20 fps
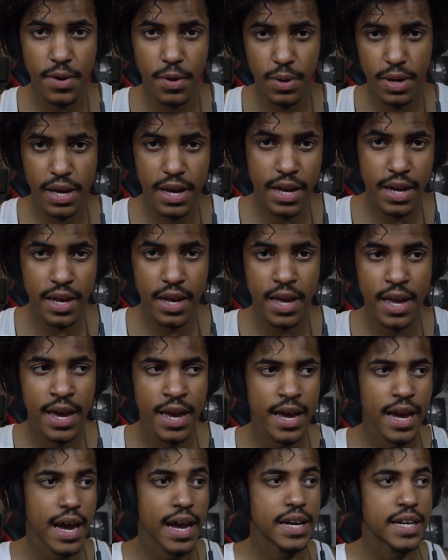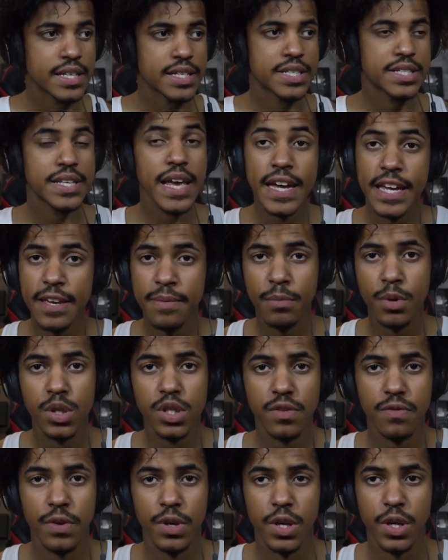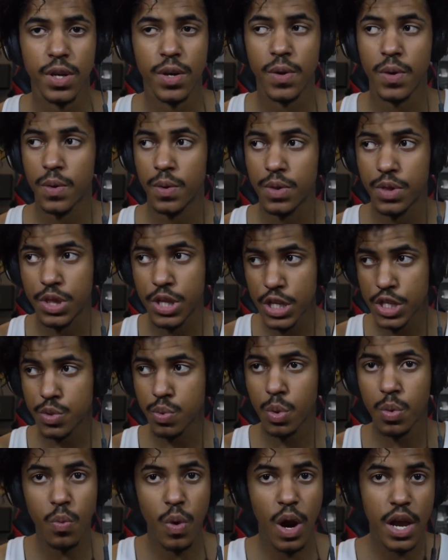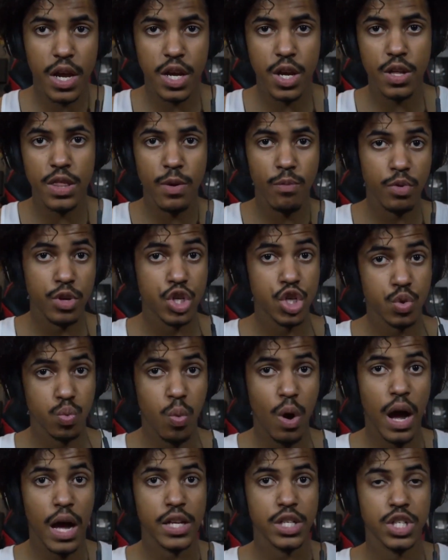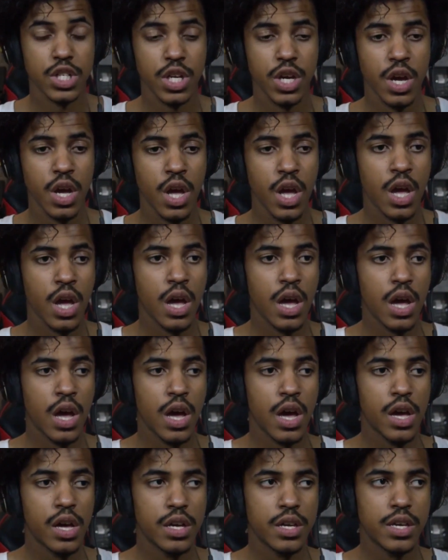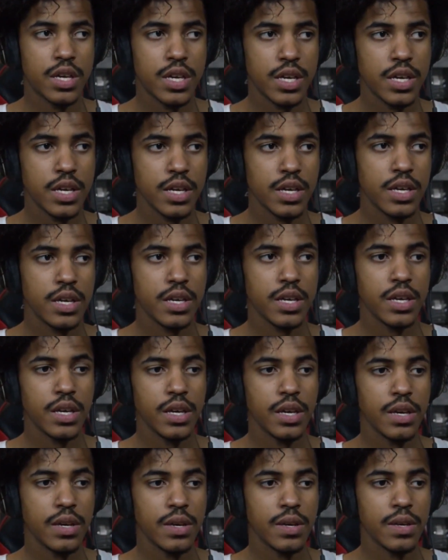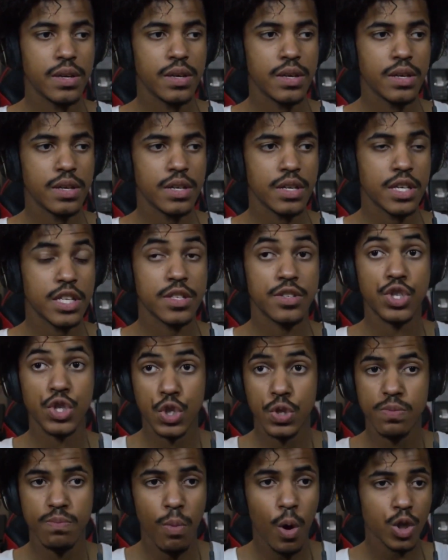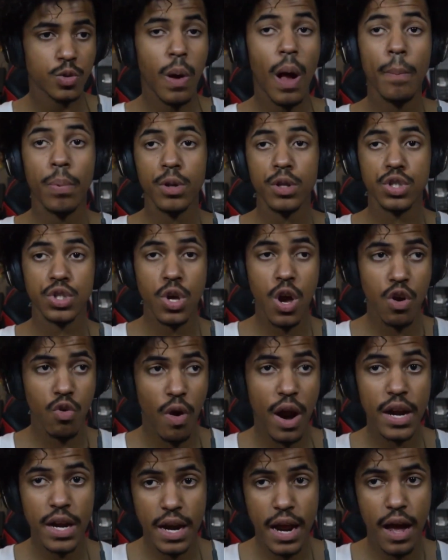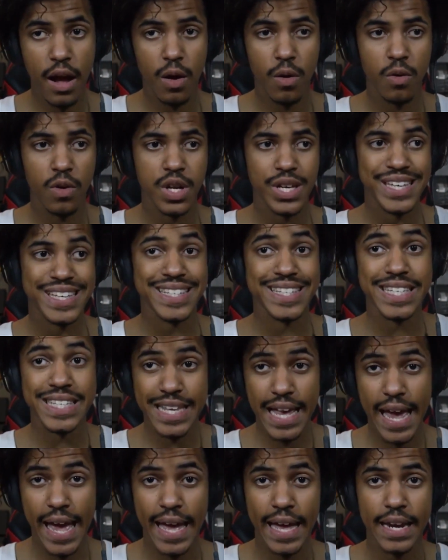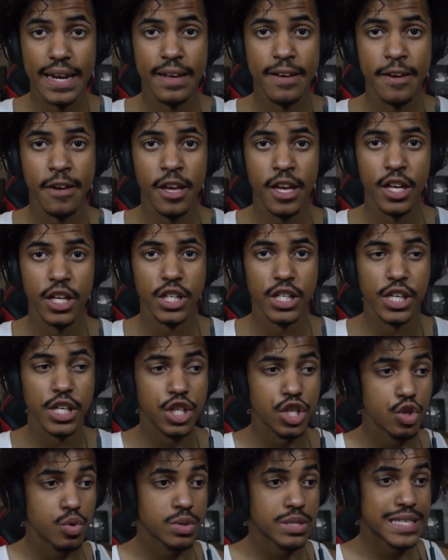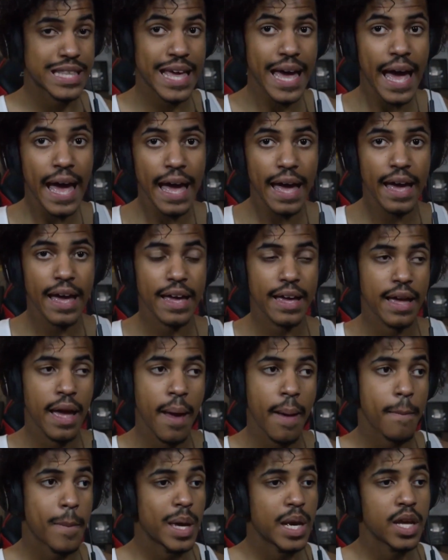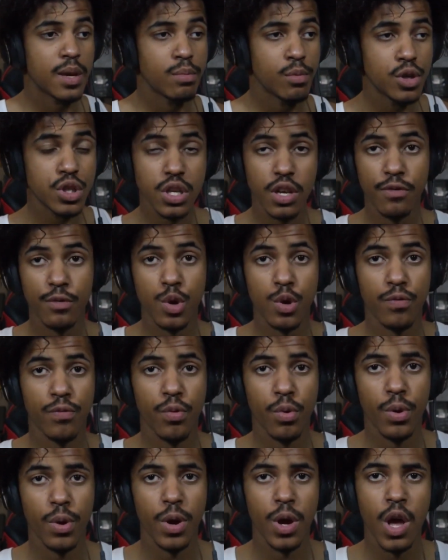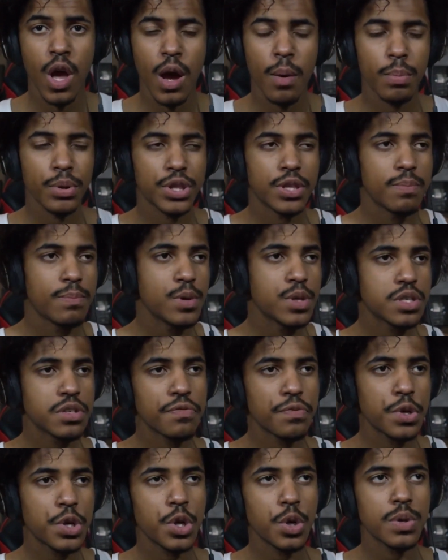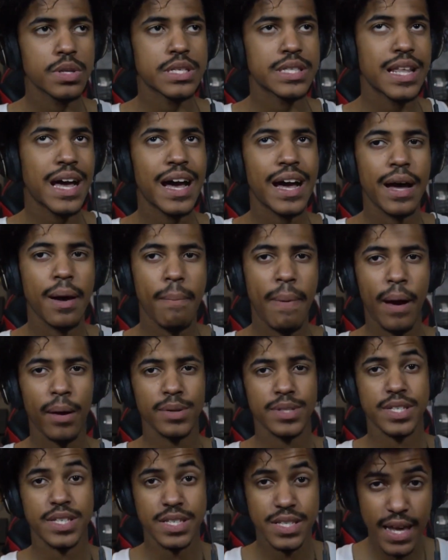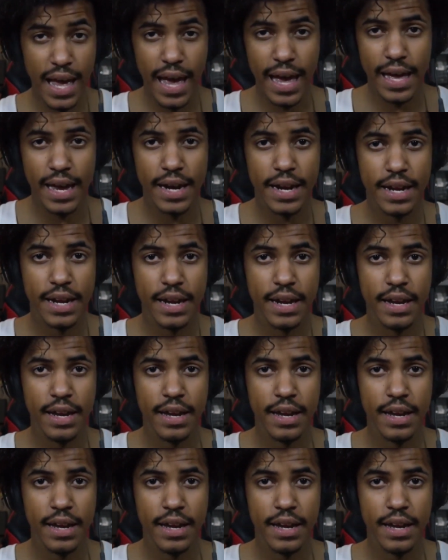okay? And his second music video, this one right here that we just watched, his most popular song right now is Sad. He used that, made a music video for it, but the music video is not about Sad.